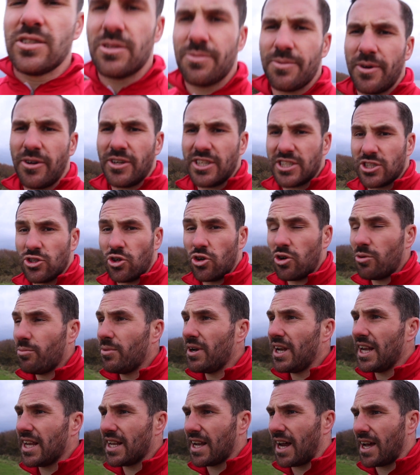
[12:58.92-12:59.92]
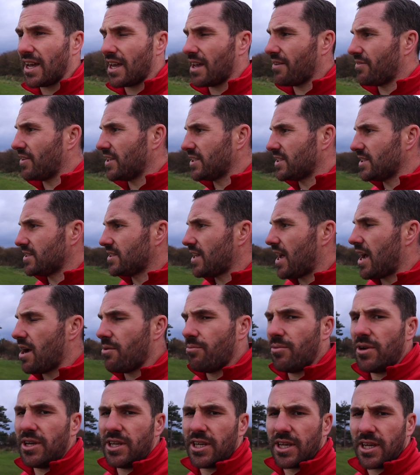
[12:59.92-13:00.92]
To be honest, normally, like, if this is
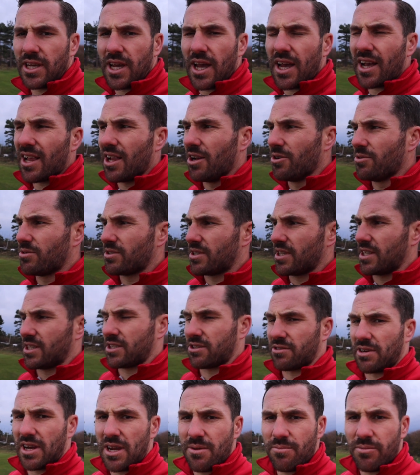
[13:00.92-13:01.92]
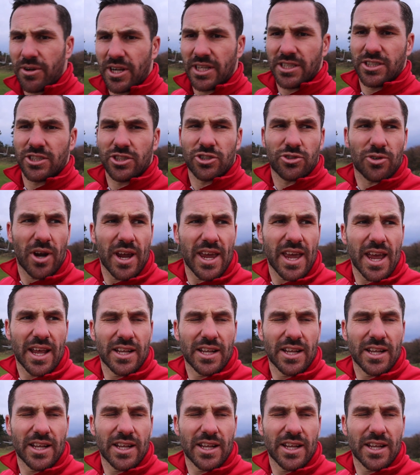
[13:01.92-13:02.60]
downwind, you can get close to this green, but it's straight